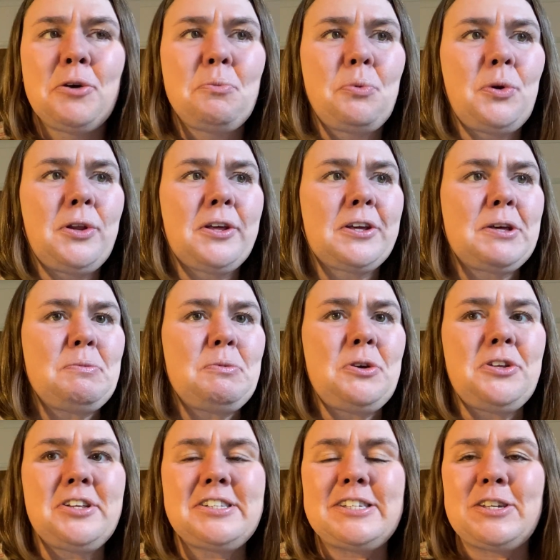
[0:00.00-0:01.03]
Prudhoe
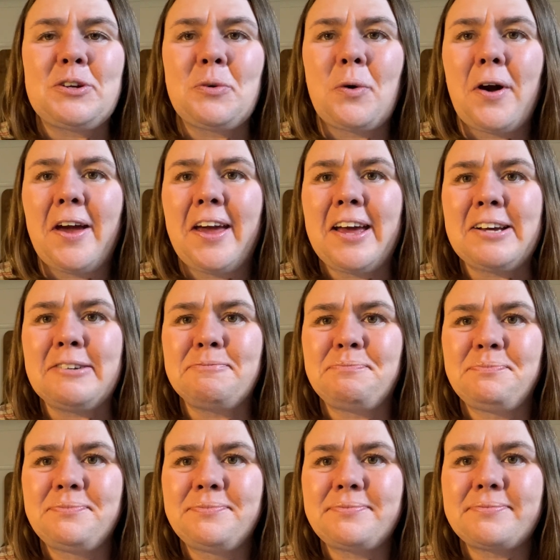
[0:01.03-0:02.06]
Community Choir.
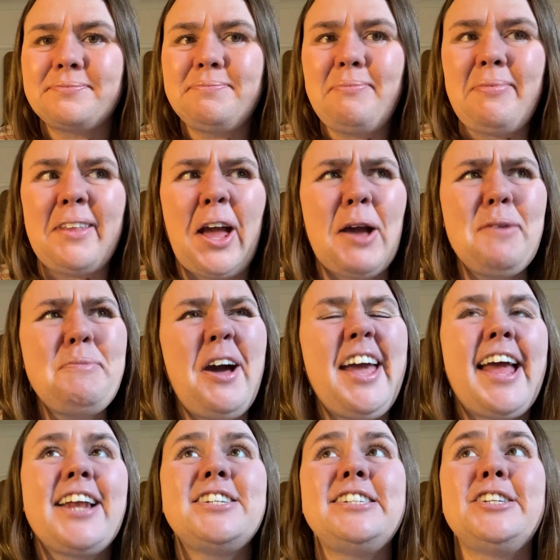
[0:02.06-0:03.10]
I might
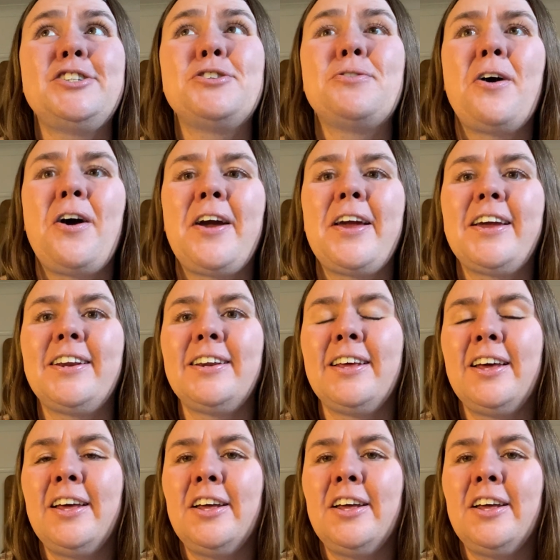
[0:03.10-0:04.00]
actually try and